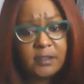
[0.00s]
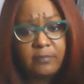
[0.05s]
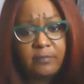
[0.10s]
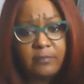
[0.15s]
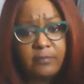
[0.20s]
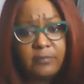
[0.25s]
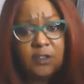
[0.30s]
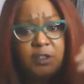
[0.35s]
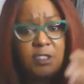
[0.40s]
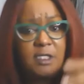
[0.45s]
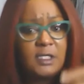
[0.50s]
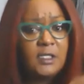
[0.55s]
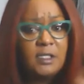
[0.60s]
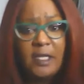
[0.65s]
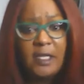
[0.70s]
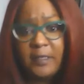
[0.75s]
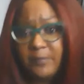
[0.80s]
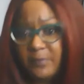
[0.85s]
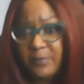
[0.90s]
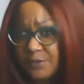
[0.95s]
something, she had
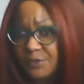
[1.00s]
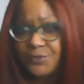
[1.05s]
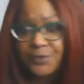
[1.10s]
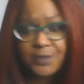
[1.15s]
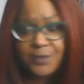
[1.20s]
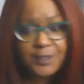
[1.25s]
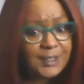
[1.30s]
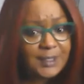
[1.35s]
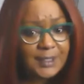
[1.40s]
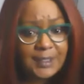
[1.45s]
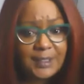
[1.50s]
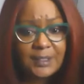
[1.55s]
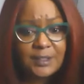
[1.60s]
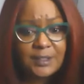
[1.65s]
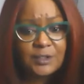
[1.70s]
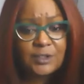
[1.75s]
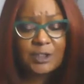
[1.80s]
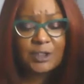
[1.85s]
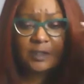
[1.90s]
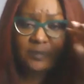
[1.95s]
like been
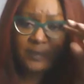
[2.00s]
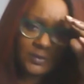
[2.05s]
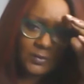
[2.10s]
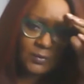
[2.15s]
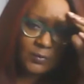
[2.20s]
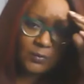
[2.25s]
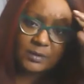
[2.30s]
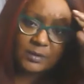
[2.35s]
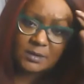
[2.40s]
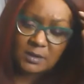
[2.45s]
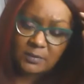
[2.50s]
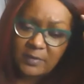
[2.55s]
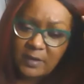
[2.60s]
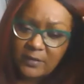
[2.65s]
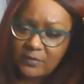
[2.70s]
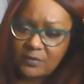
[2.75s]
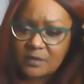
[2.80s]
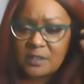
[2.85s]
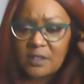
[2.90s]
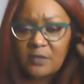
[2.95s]
drinking, she had been doing mm-hmm. some
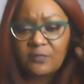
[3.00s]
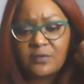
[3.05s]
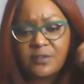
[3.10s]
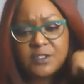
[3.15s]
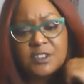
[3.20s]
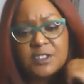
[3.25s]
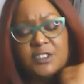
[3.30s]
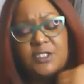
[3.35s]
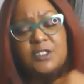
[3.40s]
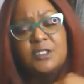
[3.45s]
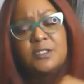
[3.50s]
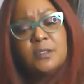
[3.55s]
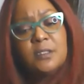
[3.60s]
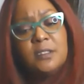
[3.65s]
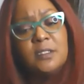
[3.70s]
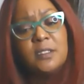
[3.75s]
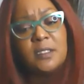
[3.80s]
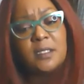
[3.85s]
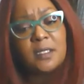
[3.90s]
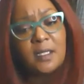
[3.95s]
other stuff, and she just
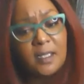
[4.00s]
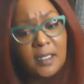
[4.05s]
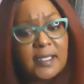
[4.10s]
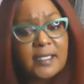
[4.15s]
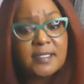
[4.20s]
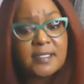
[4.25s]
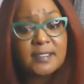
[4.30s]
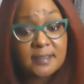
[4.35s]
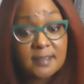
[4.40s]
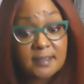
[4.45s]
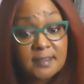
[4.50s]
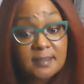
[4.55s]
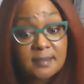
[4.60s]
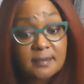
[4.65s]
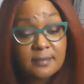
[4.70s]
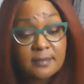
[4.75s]
needed a cleanse.